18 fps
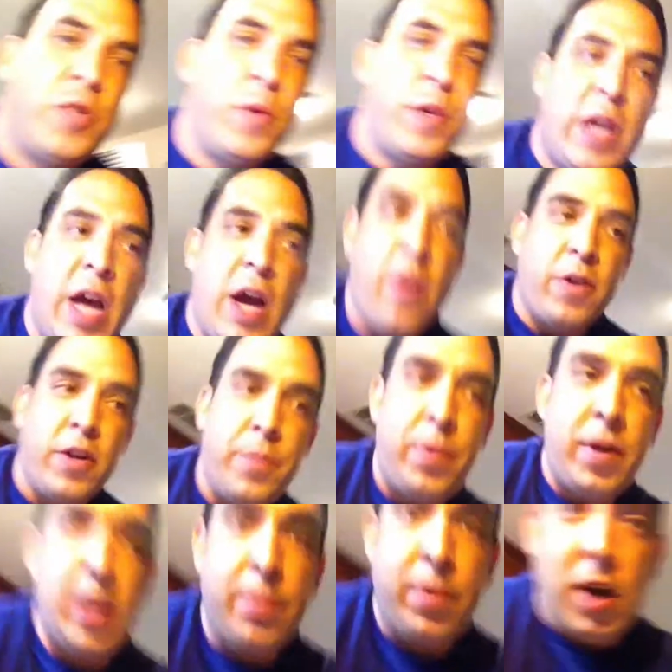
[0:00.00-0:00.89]
to an hour,
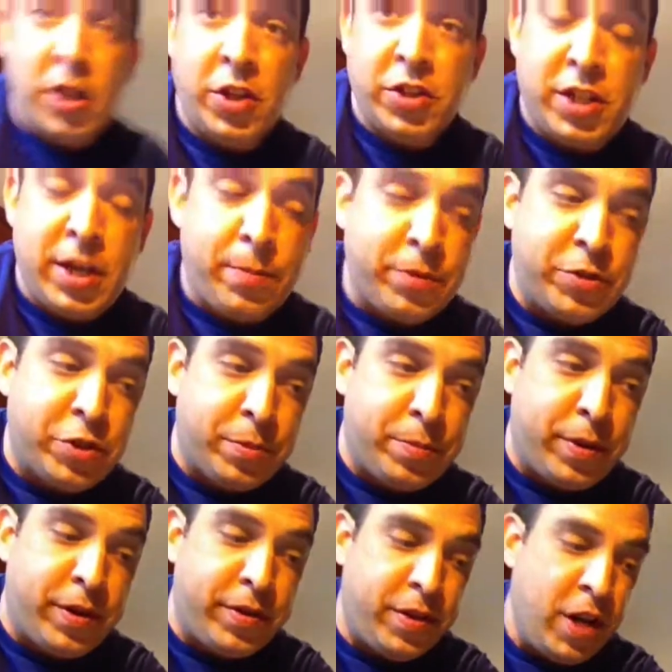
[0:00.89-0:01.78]
depending upon your temperature,
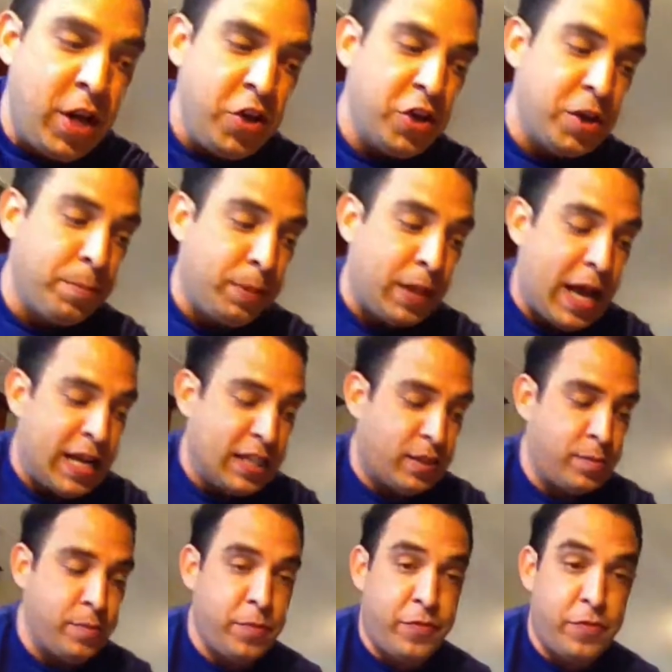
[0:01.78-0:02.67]
but you can
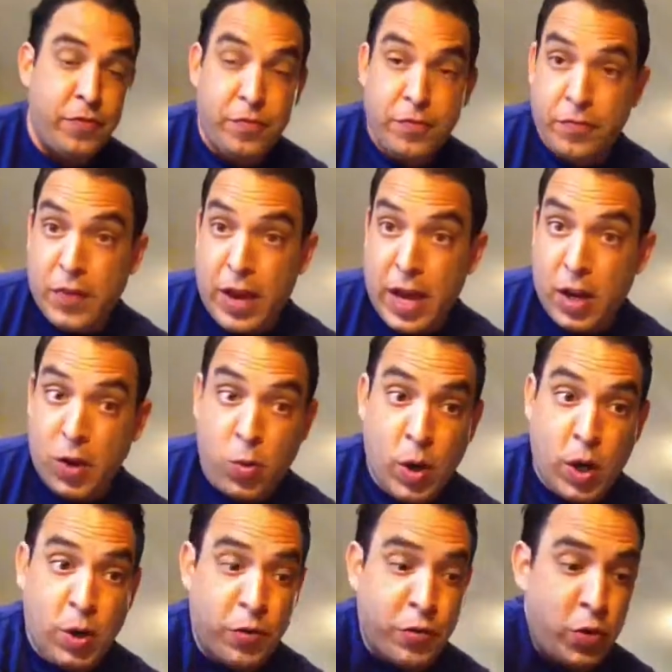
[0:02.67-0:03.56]
blast them
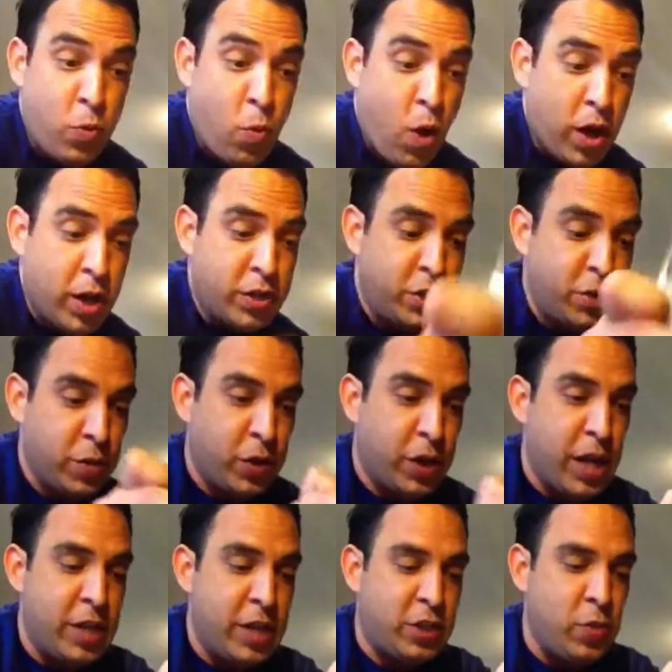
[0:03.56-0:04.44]
quicker if you wanted to,
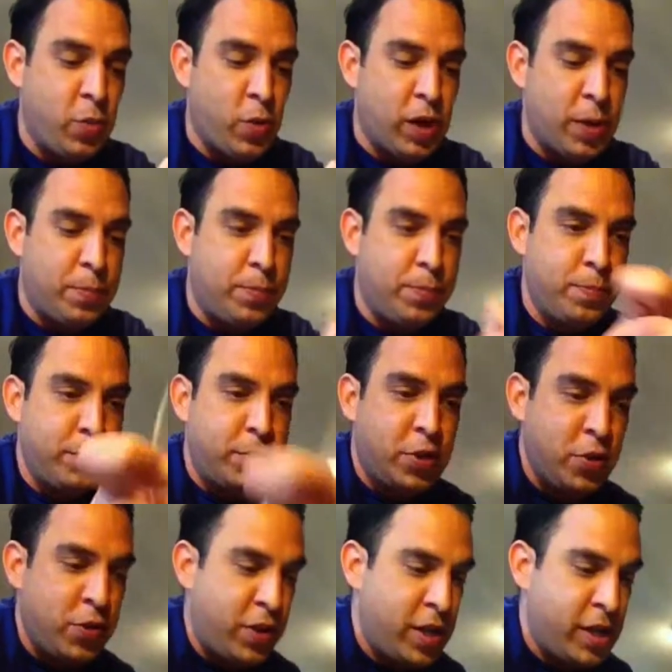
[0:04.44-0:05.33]
okay? So we're going to
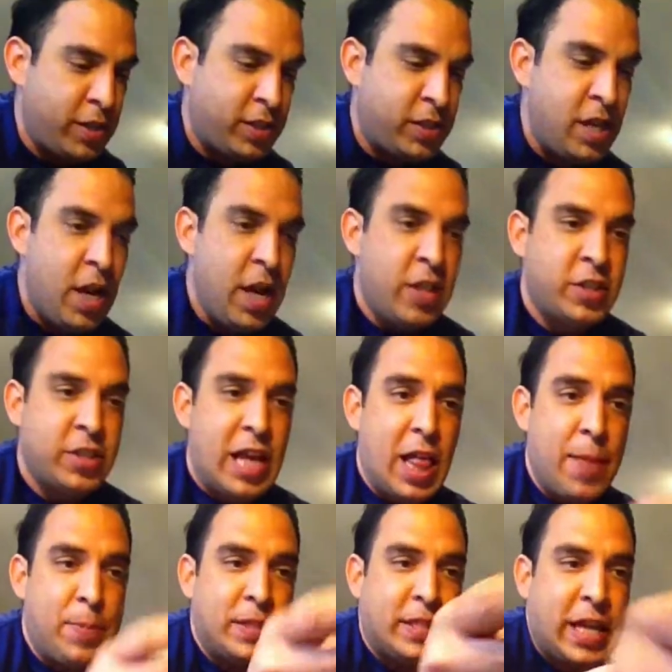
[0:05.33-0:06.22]
do this.
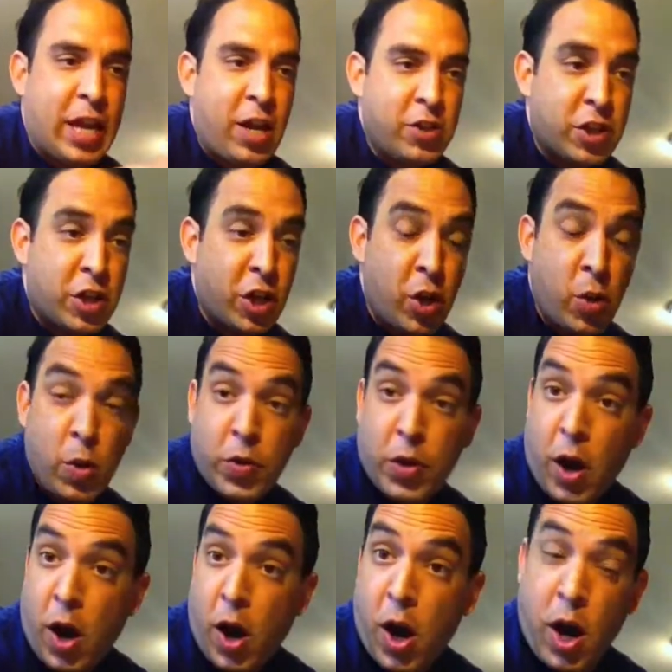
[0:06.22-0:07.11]
Scallop potatoes to go with
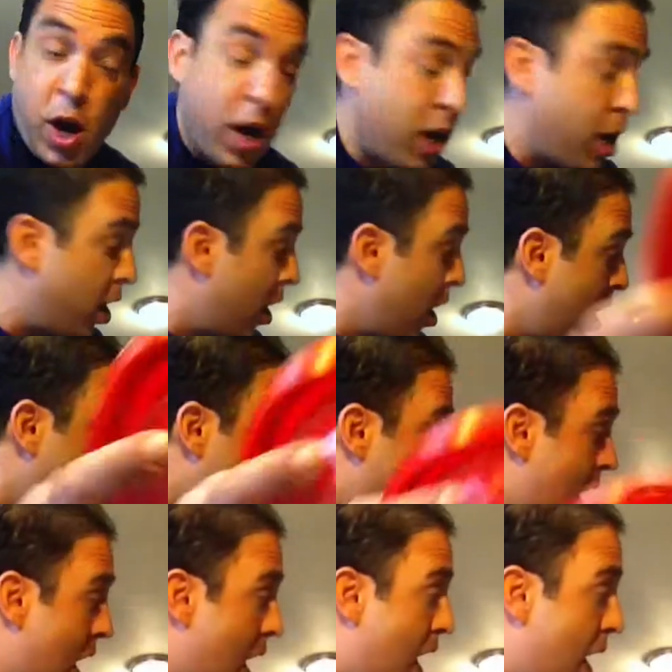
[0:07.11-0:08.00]
our
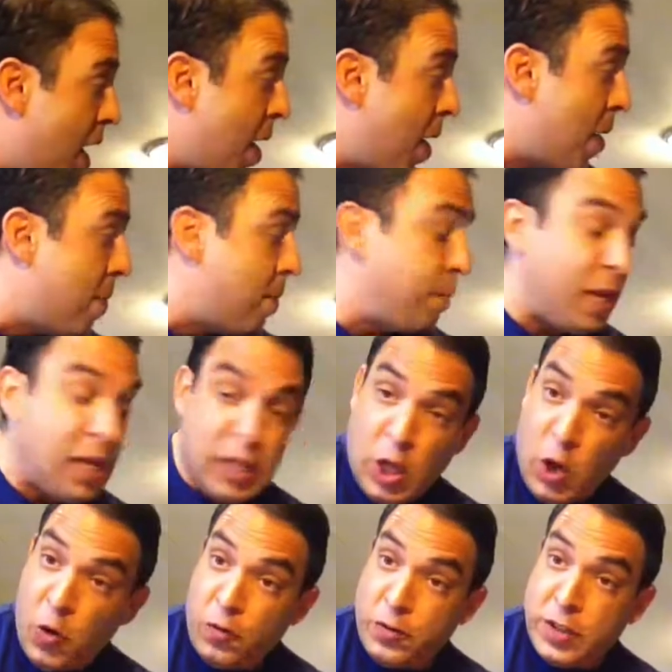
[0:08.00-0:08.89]

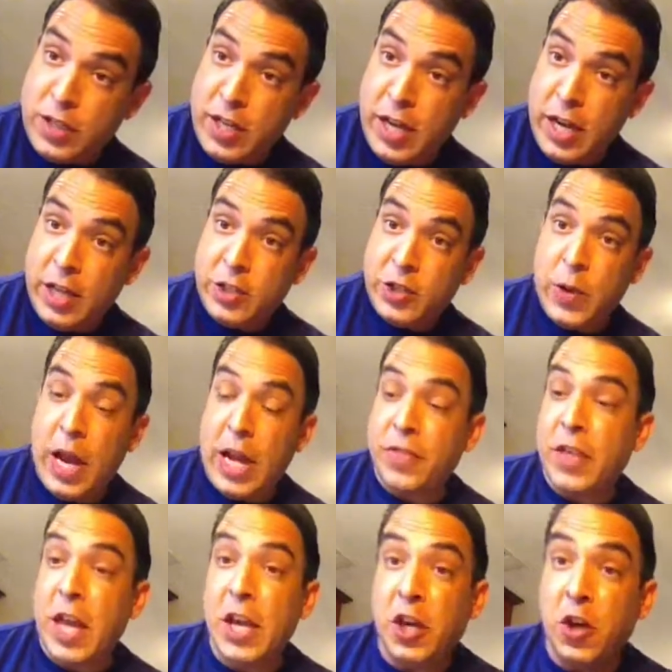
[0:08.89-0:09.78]
meatloaf tonight. So, hey,
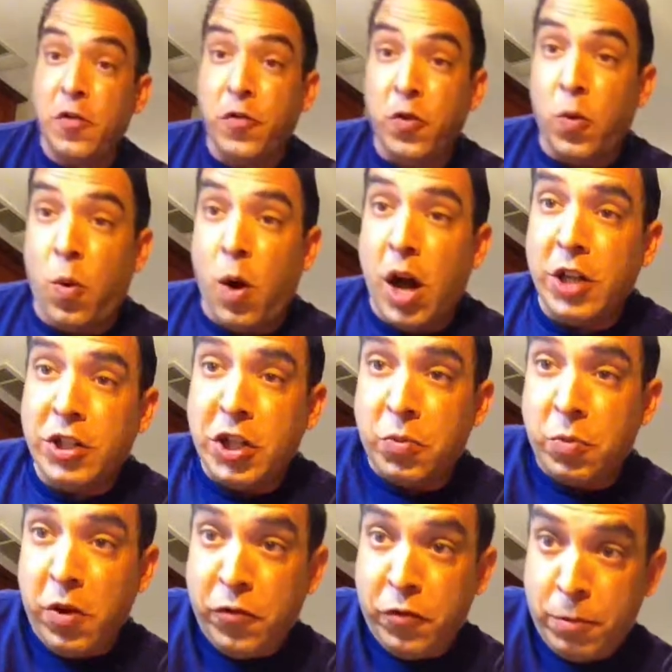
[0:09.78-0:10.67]
thank you for watching
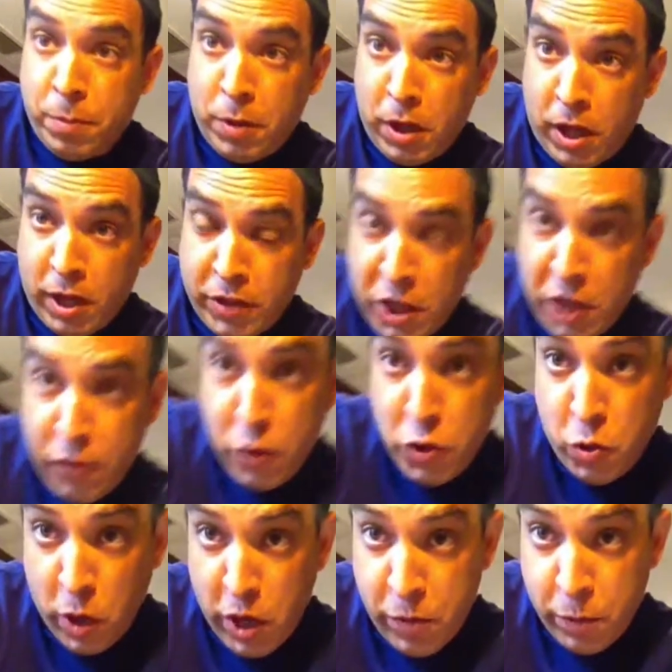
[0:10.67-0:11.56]
Real Food Blog. Thank you for
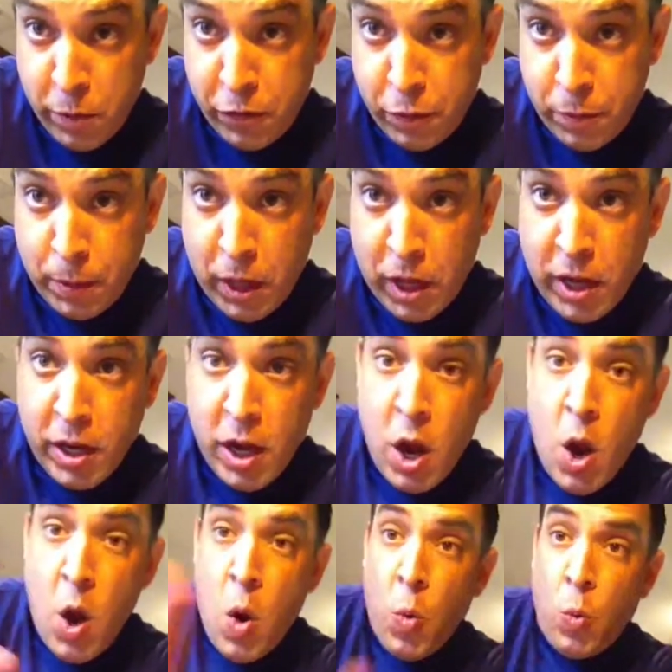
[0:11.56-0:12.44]
joining Real Food Blog.
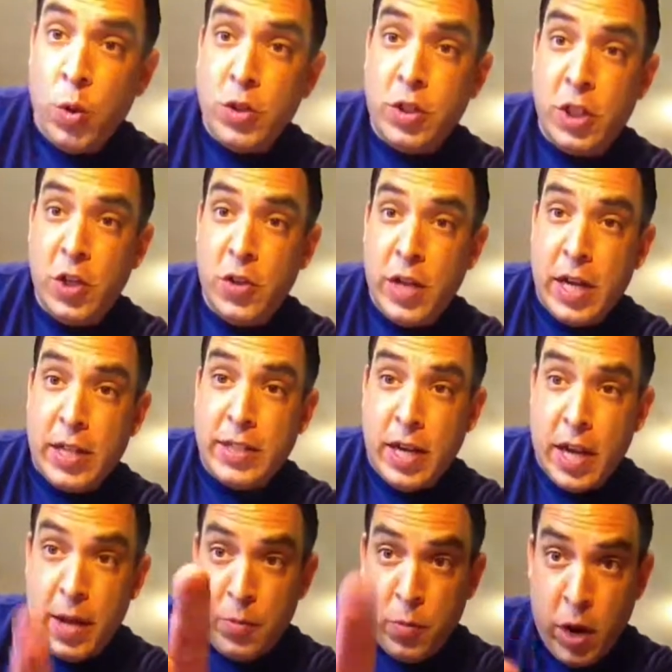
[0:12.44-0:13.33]
We'll see you next
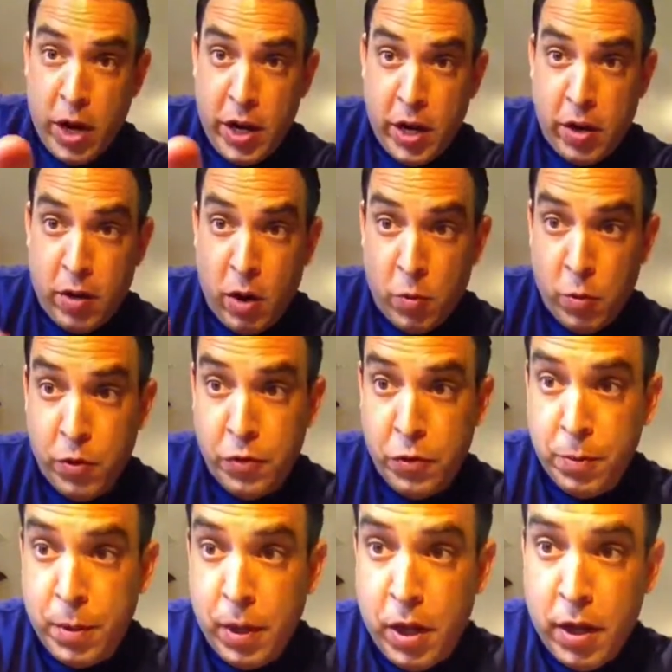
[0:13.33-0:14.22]
time right here on Real
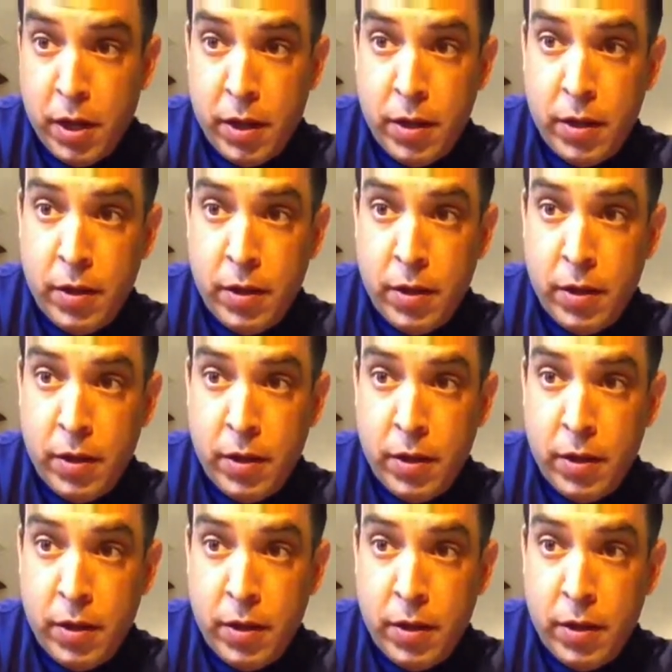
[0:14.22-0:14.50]
Food Blog.